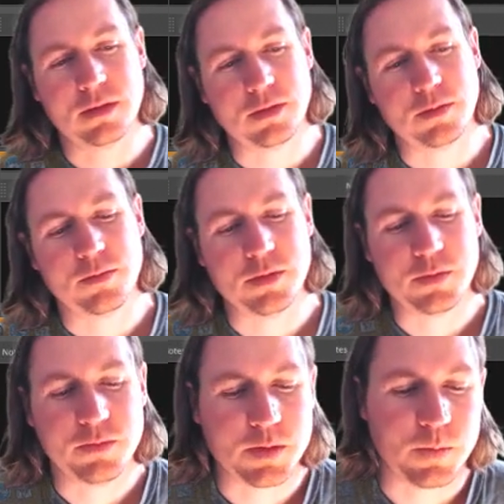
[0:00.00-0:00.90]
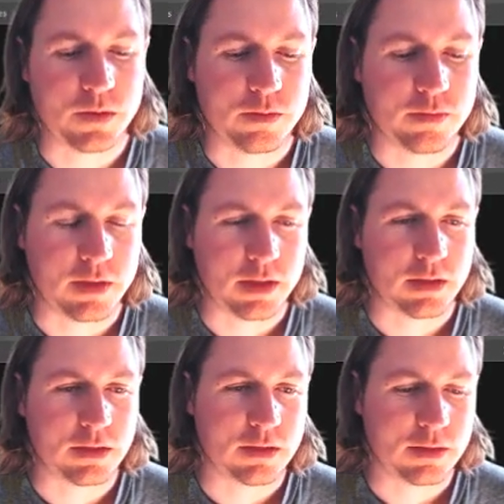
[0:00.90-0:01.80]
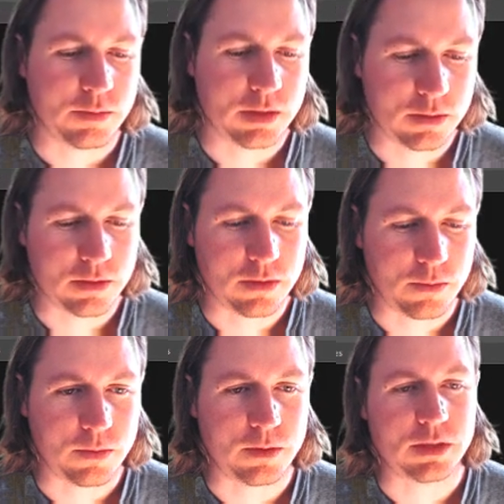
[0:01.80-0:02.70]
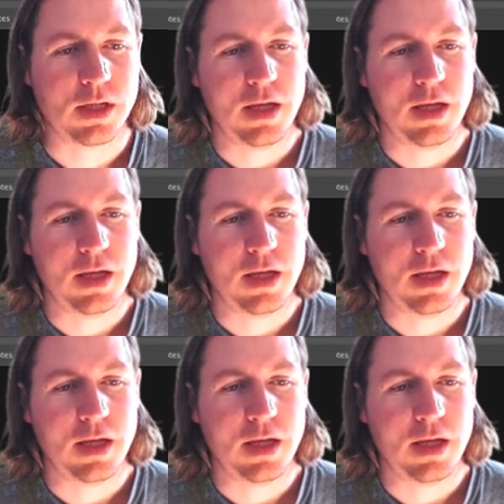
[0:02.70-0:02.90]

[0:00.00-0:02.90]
This frisbee on fire, we still don't know what it was.